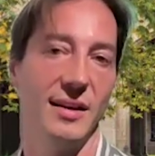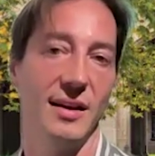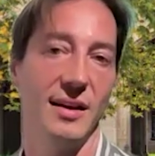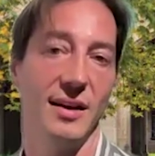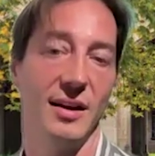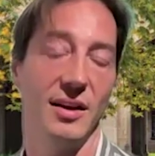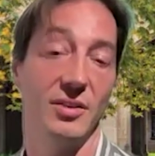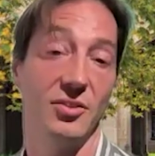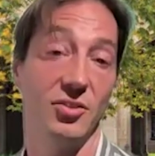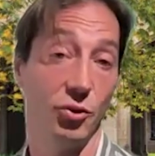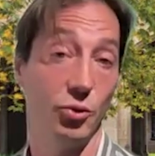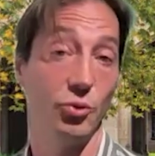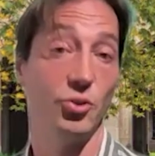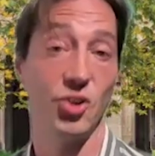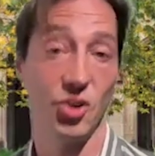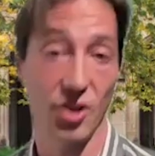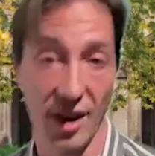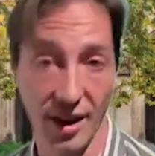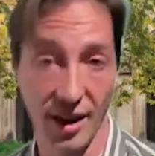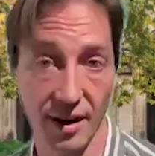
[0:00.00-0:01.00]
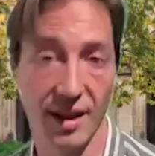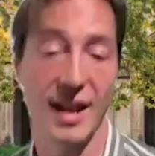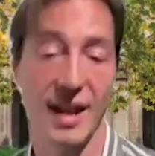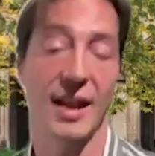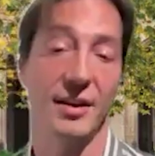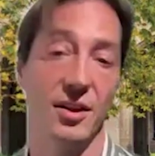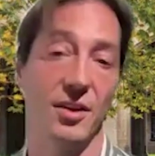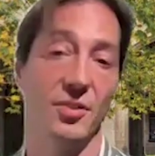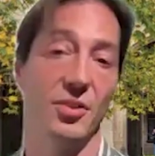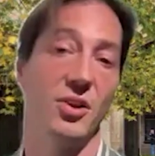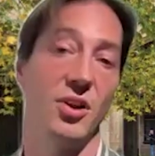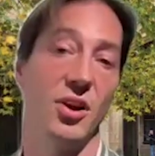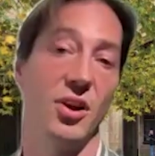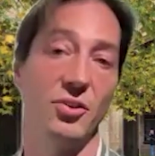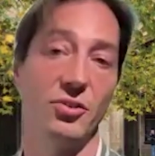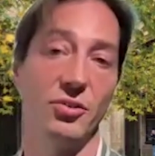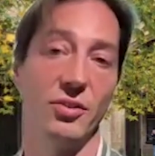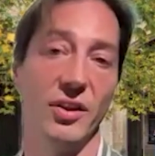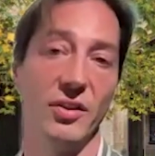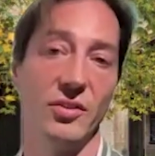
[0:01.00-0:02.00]
uh, to China and other
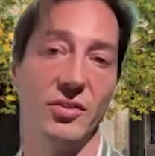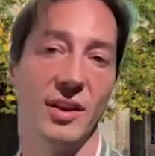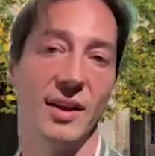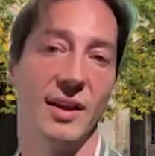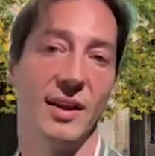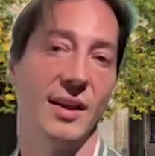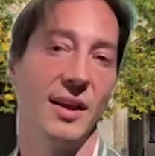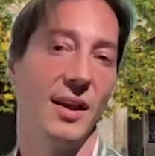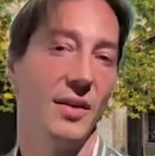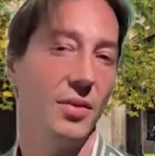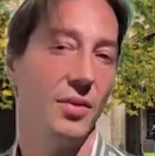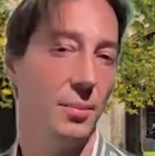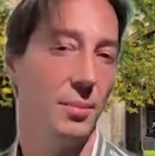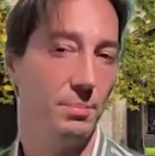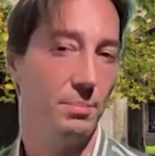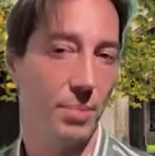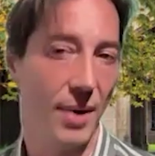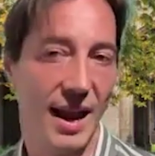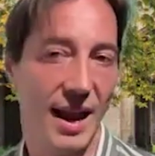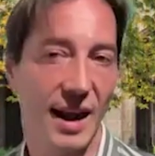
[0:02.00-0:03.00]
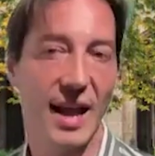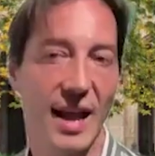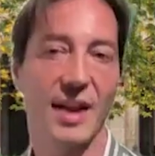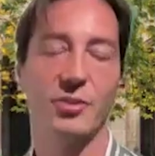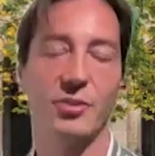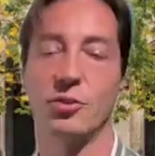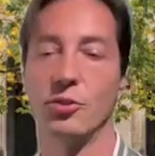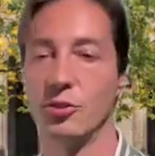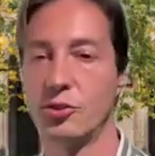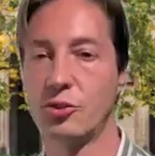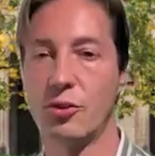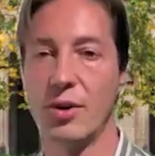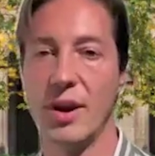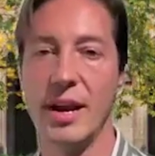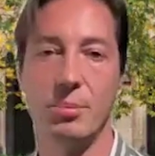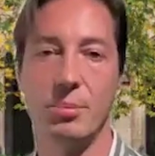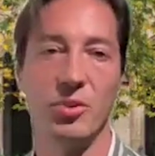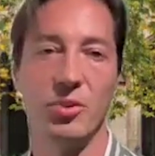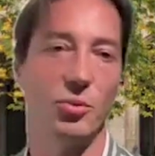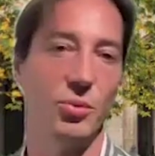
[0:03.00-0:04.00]
countries. The bilateral
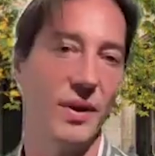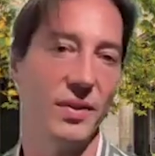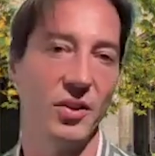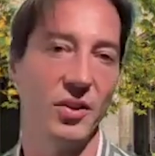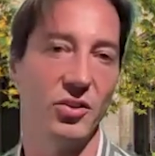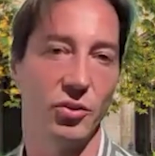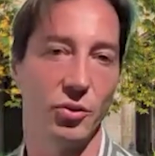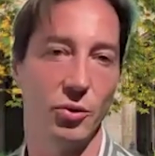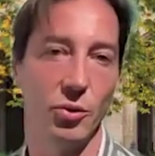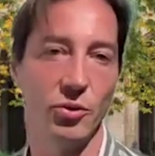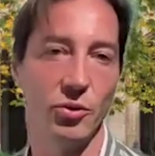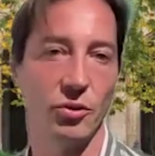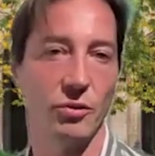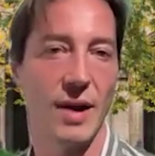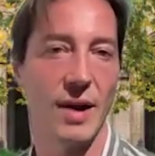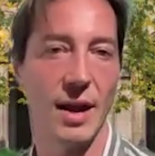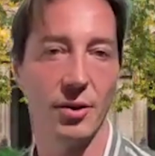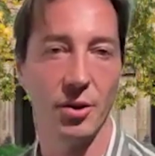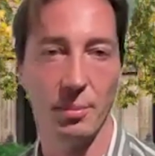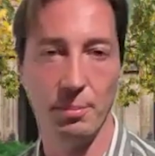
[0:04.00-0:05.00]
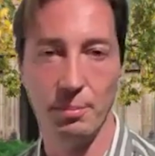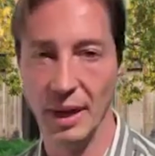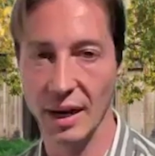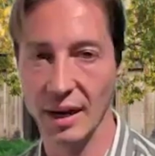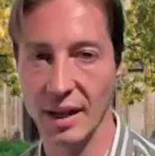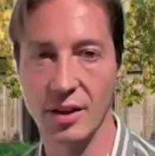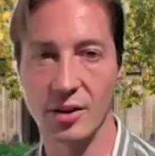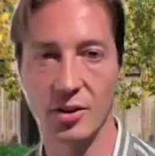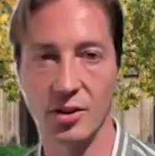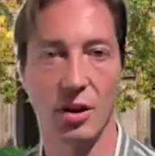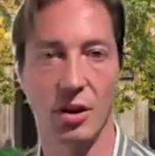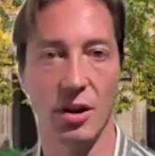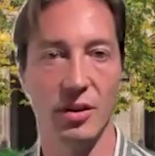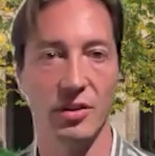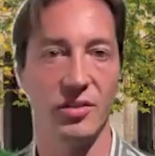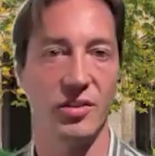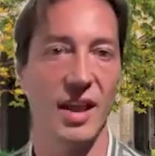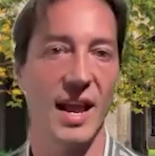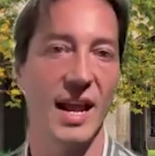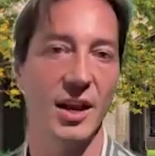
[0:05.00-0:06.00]
trade between the two is around a billion
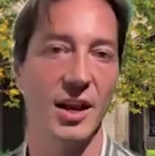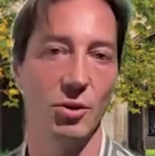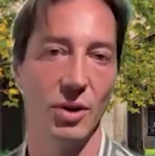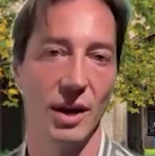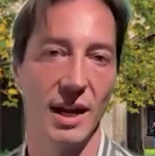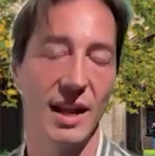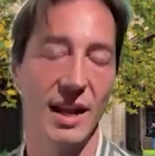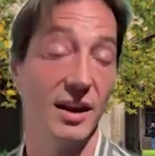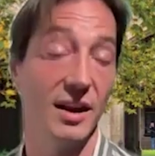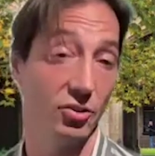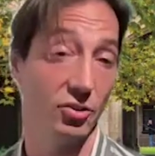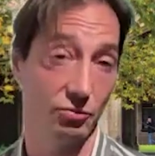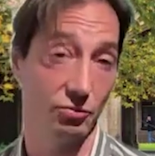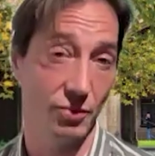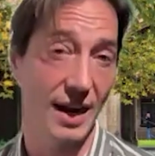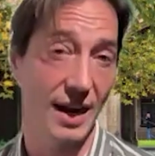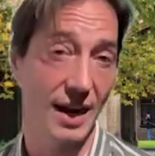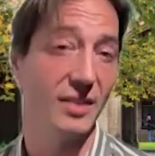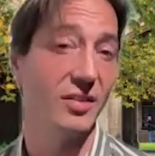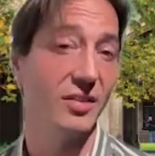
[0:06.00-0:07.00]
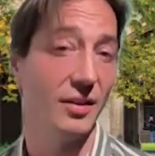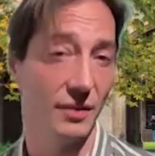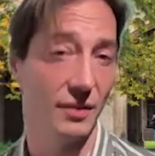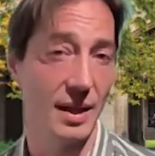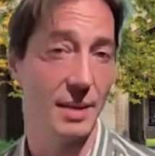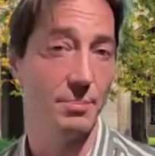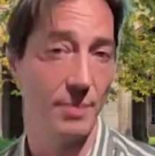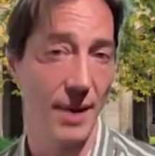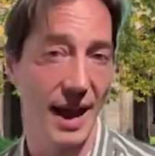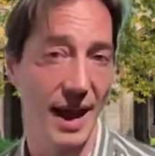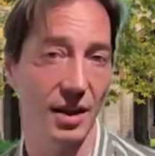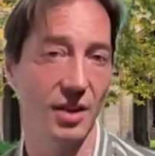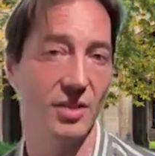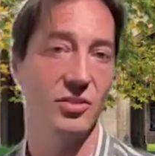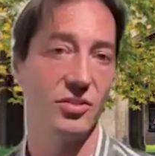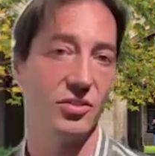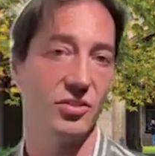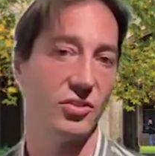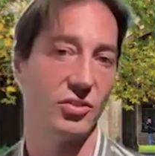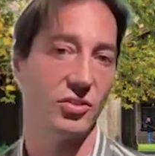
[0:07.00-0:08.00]
dollars annually, and it's relatively
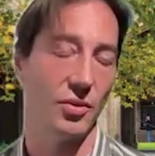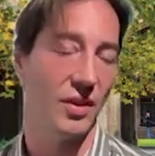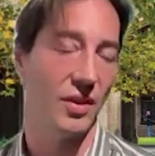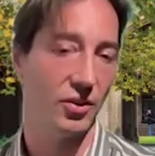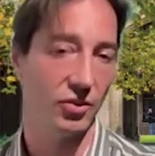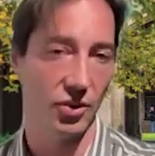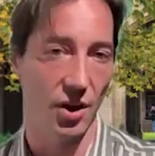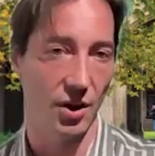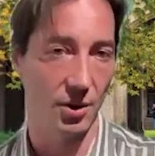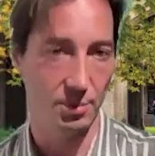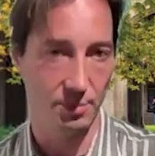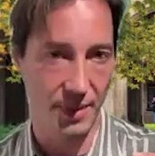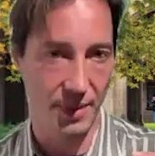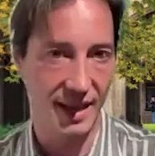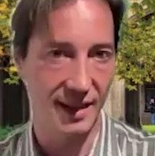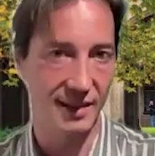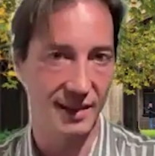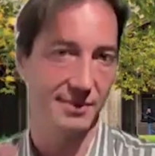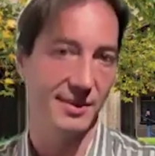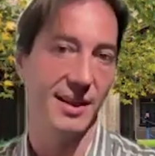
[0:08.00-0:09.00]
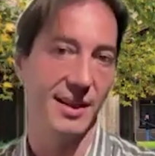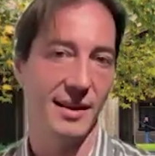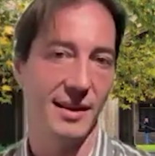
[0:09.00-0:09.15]
balanced. So there's not a big